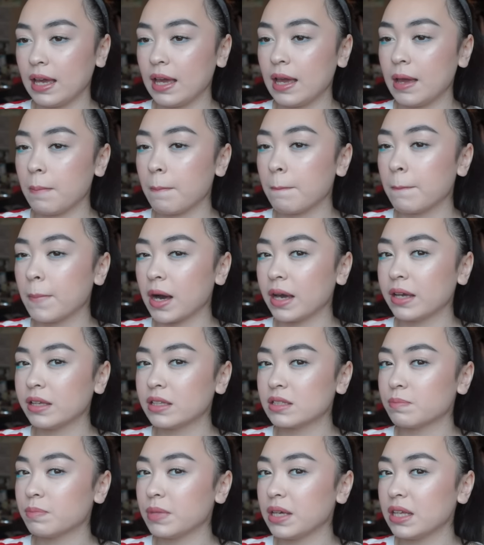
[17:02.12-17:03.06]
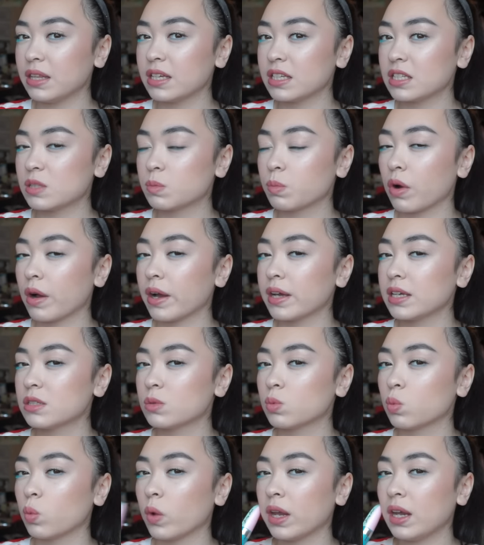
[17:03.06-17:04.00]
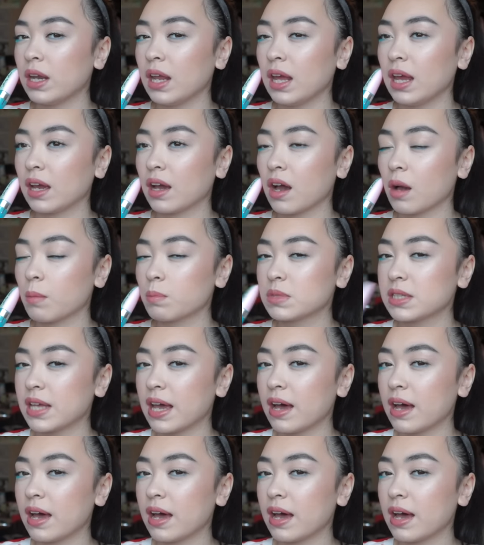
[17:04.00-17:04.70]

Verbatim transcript: it might be this price when it comes